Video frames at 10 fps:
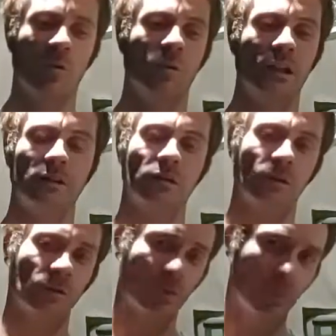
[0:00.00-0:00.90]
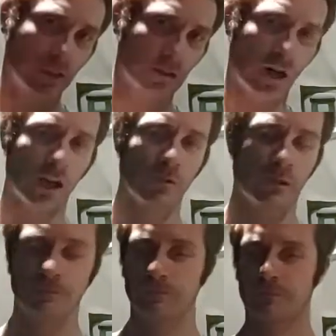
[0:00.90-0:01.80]
We need to learn to be intolerant
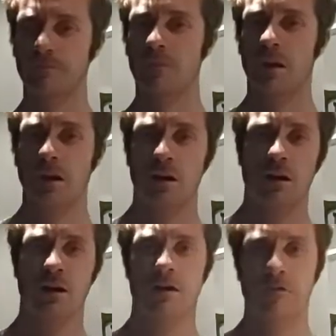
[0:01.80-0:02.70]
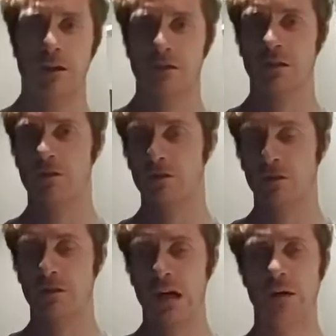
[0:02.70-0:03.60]
of things that
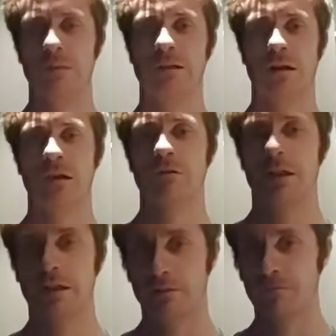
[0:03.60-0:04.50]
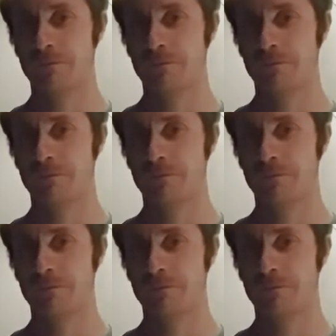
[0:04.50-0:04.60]
should not be tolerated.